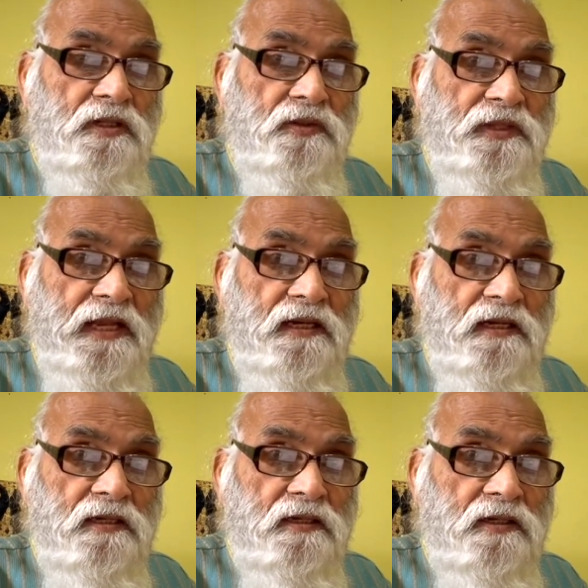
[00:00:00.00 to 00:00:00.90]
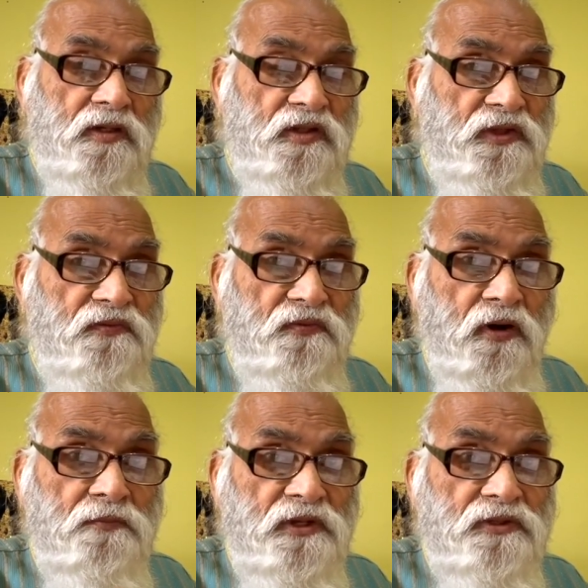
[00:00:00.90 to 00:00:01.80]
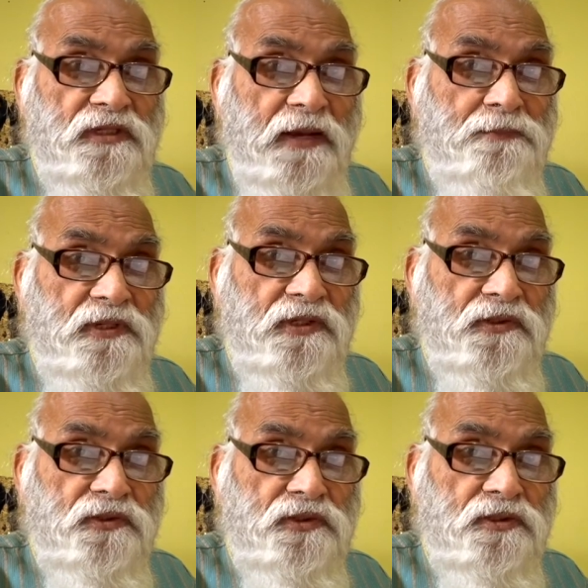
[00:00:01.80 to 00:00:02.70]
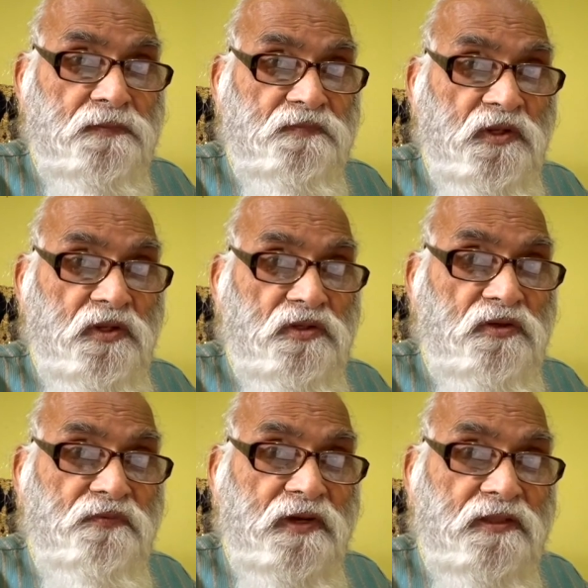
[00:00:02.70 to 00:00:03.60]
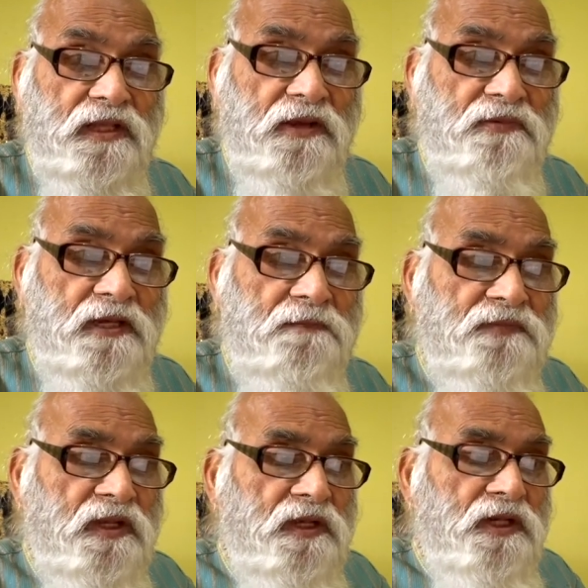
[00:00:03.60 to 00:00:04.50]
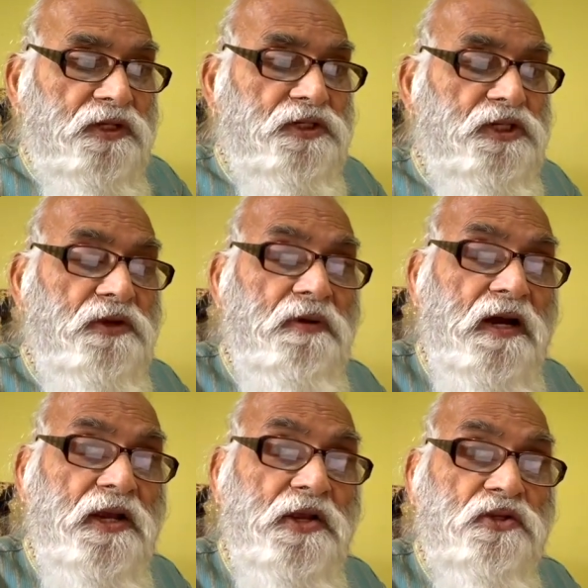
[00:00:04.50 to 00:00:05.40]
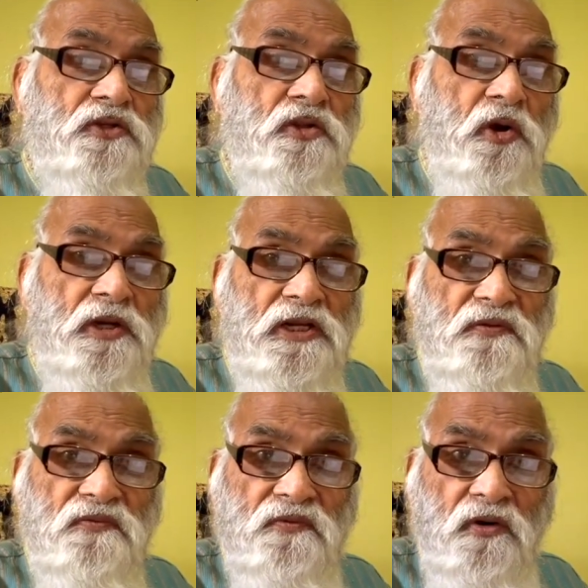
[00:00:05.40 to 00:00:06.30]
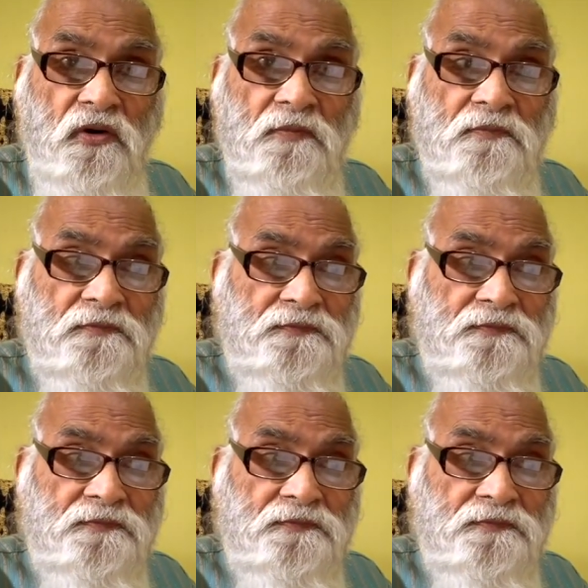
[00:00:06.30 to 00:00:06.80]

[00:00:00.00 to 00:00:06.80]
Then the form disappears. So for Devi, Shiva is not the form.